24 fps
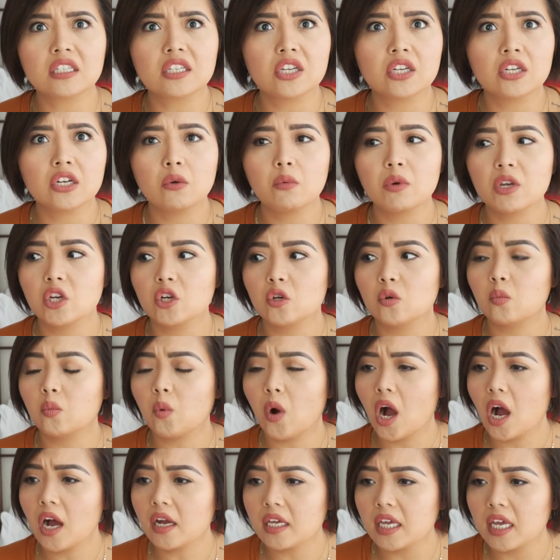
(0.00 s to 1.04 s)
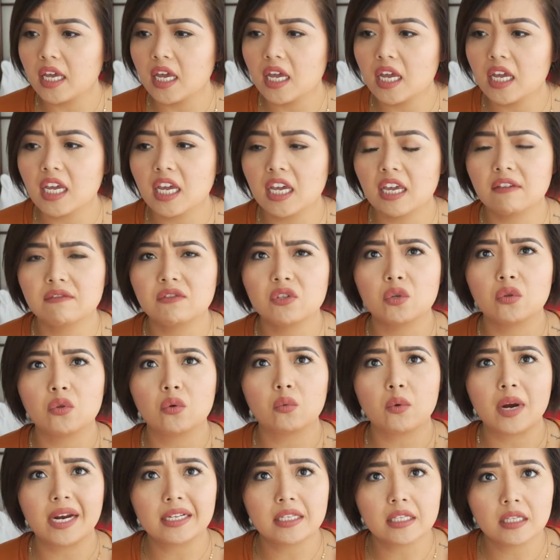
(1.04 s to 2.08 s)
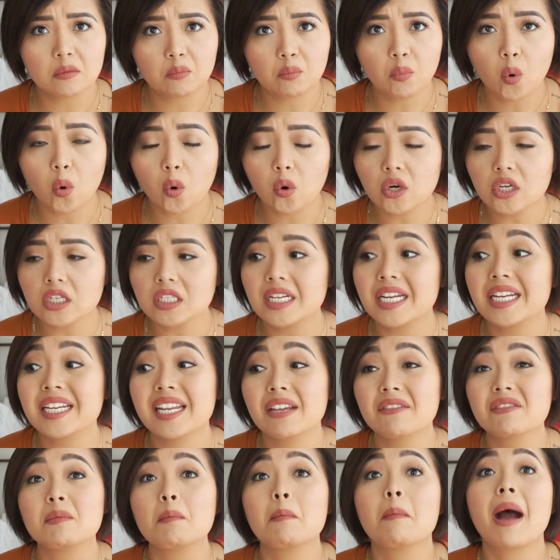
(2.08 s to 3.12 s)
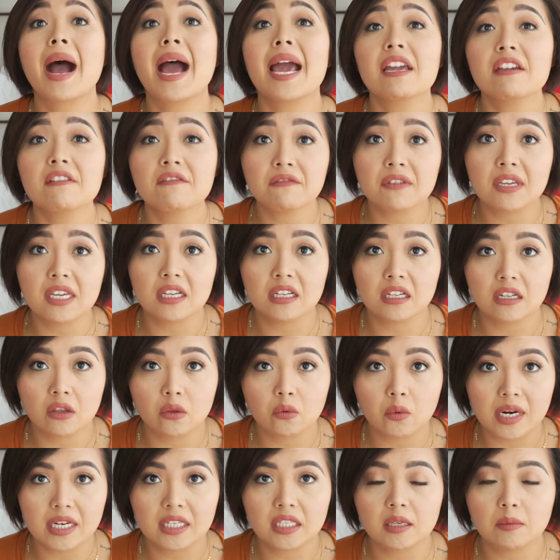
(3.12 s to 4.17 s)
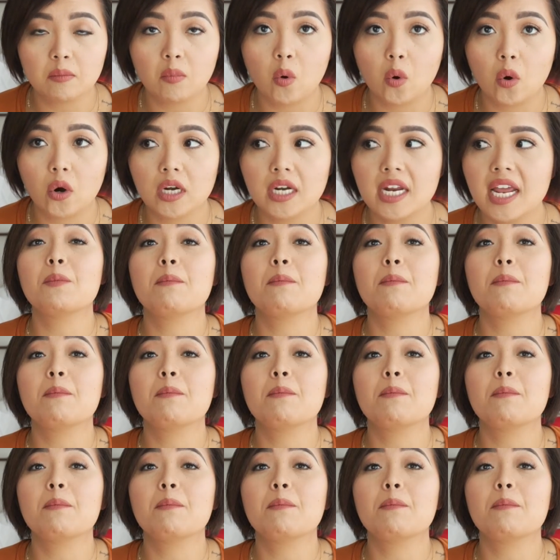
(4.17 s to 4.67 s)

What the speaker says: You know, when you're walking, it gives you the right support. It gives my feet the right support.